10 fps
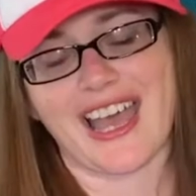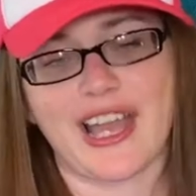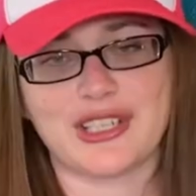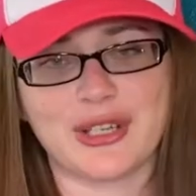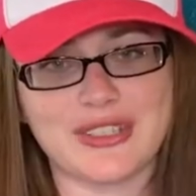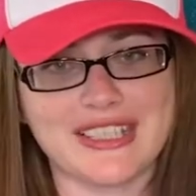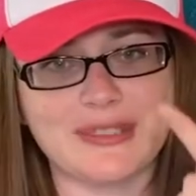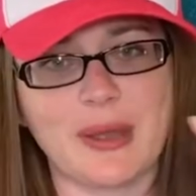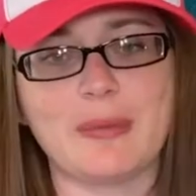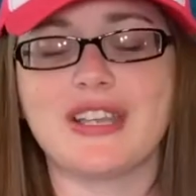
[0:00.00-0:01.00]
I chose this
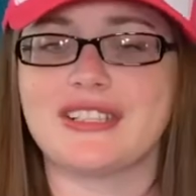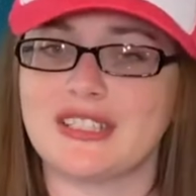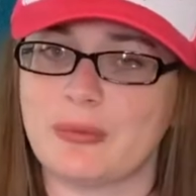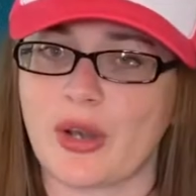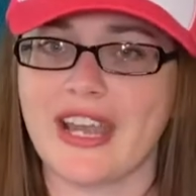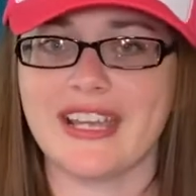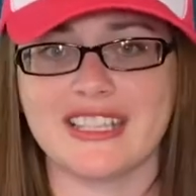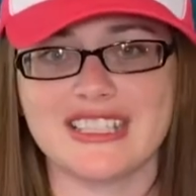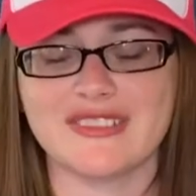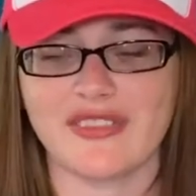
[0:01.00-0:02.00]
one because it's bright,
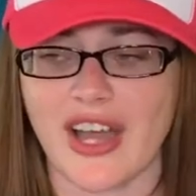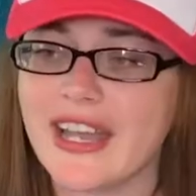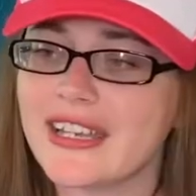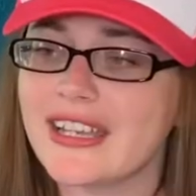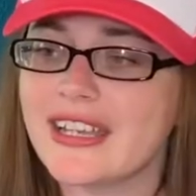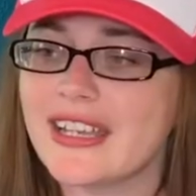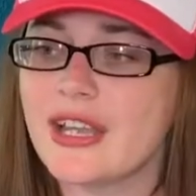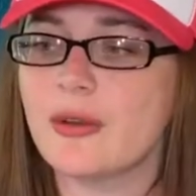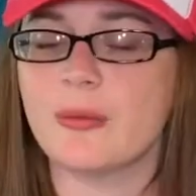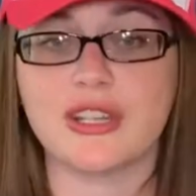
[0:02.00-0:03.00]
it's fun,
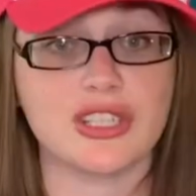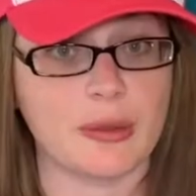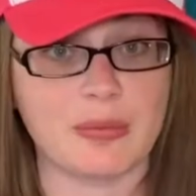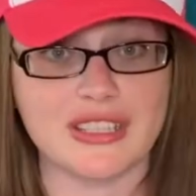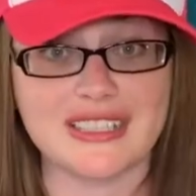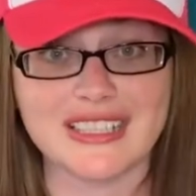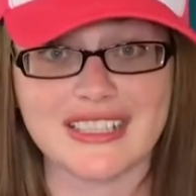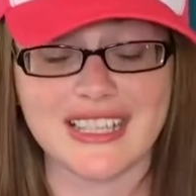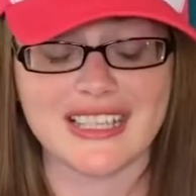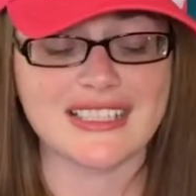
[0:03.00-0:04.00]
which business
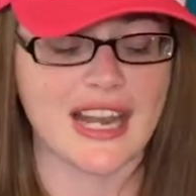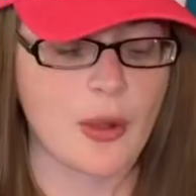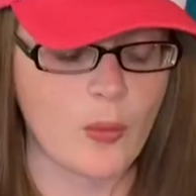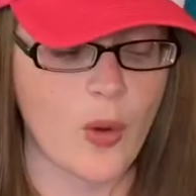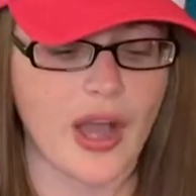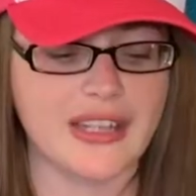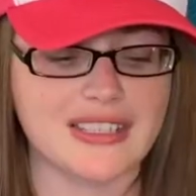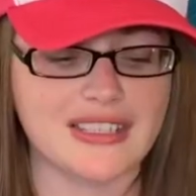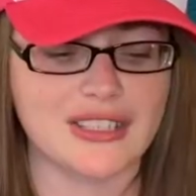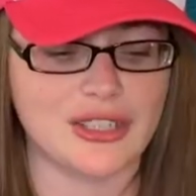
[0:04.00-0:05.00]
is, and I want
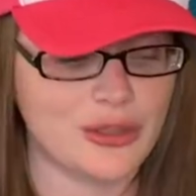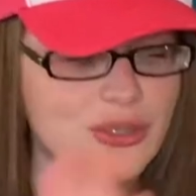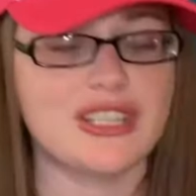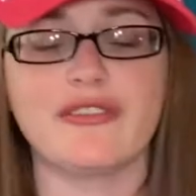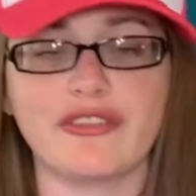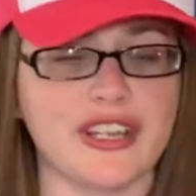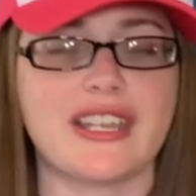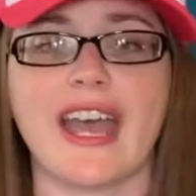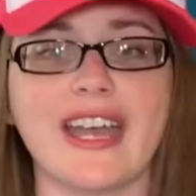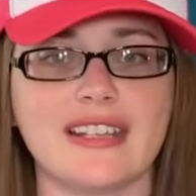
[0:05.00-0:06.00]
you to
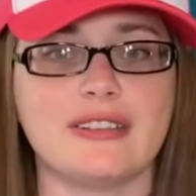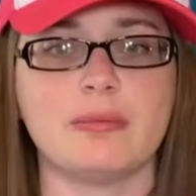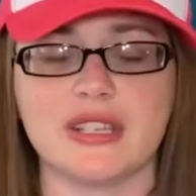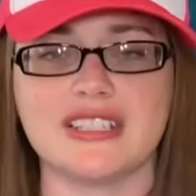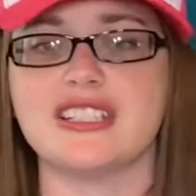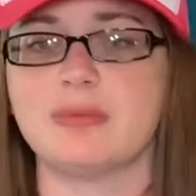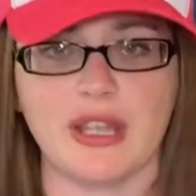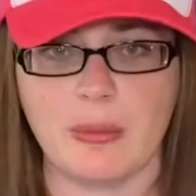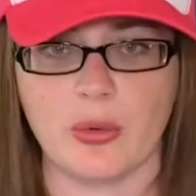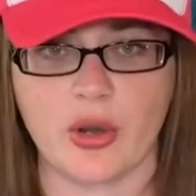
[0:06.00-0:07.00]
forget business
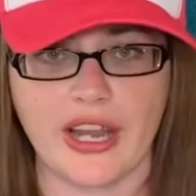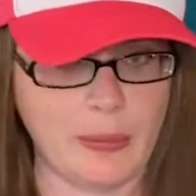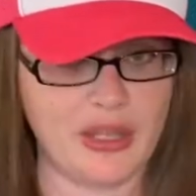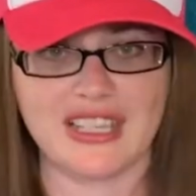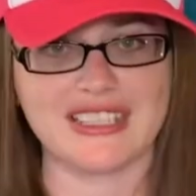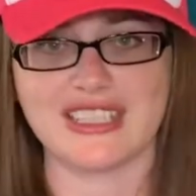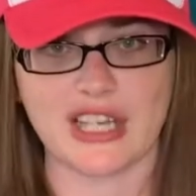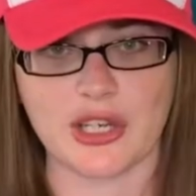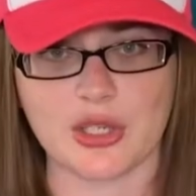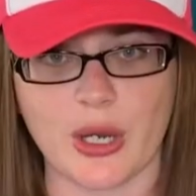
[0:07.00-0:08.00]
being boring because it's
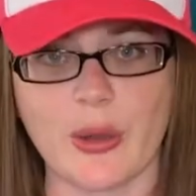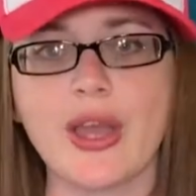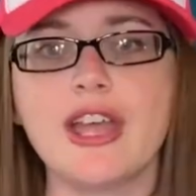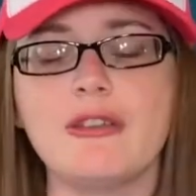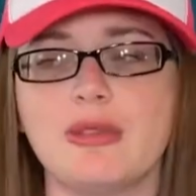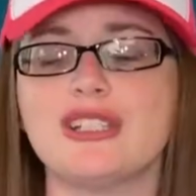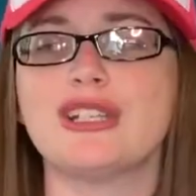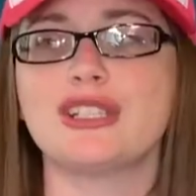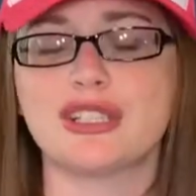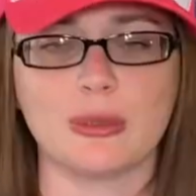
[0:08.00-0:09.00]
not true.
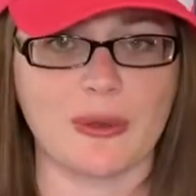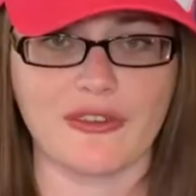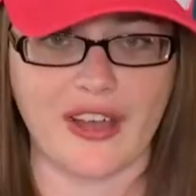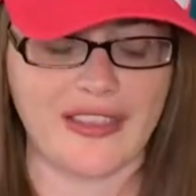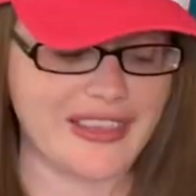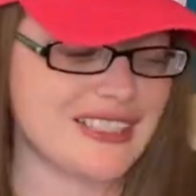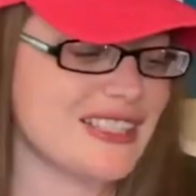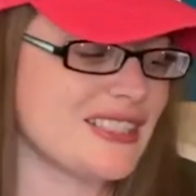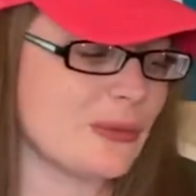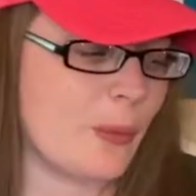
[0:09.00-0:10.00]
Business is super fun. This
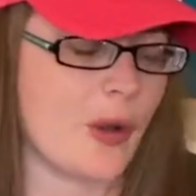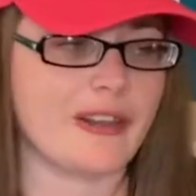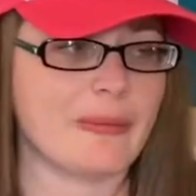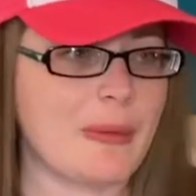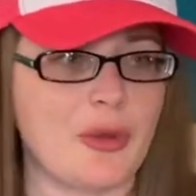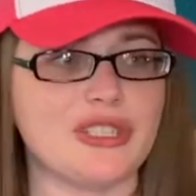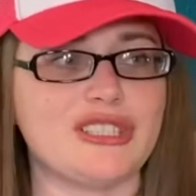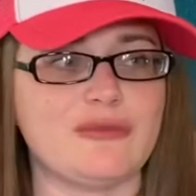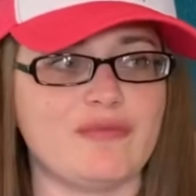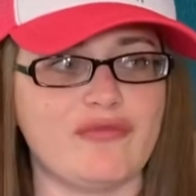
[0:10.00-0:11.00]
is one of my most
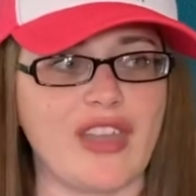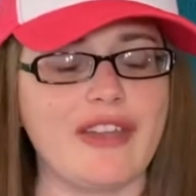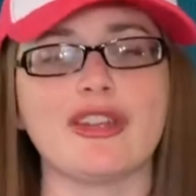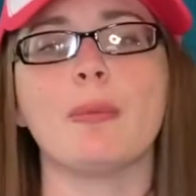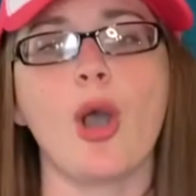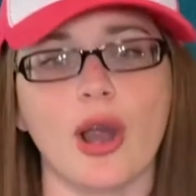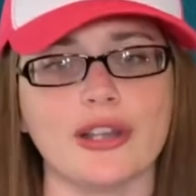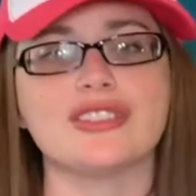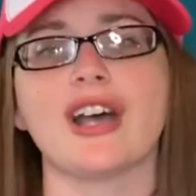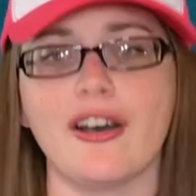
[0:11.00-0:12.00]
favorite
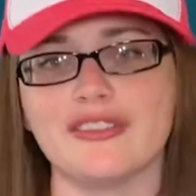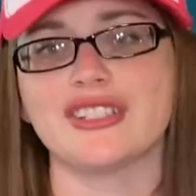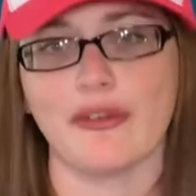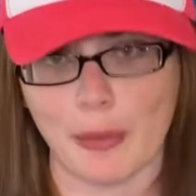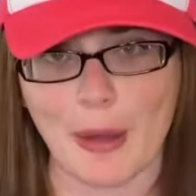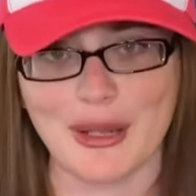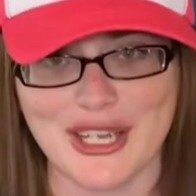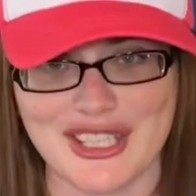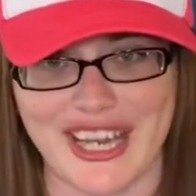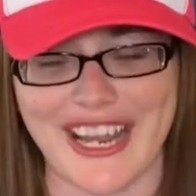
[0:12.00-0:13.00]
parts of
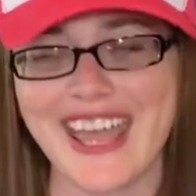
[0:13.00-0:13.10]
self-publishing